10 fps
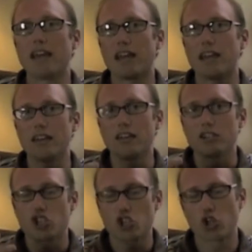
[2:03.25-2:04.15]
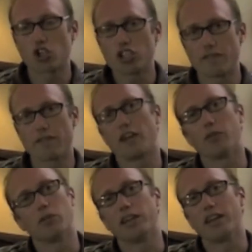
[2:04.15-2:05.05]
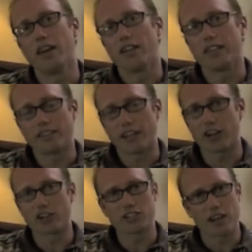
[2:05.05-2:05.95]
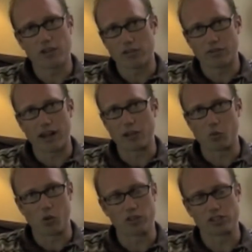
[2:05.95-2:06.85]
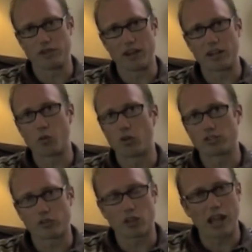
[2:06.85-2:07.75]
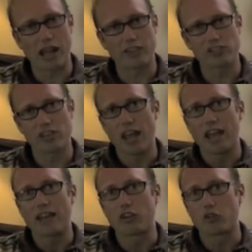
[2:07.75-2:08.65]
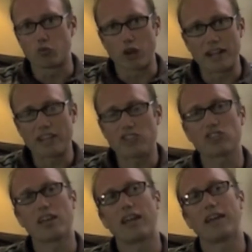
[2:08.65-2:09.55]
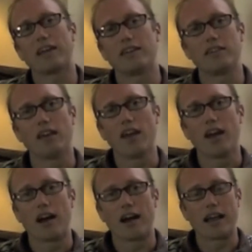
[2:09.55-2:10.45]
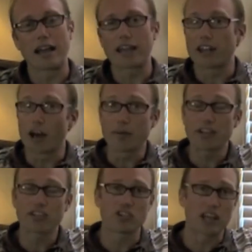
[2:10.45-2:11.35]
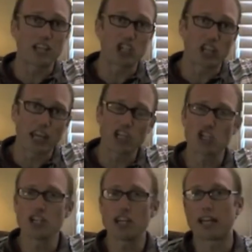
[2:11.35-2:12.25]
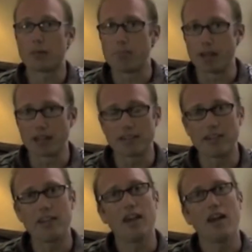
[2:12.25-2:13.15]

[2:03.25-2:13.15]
a church family that tears down dividing walls of class and race and economics and education and ability,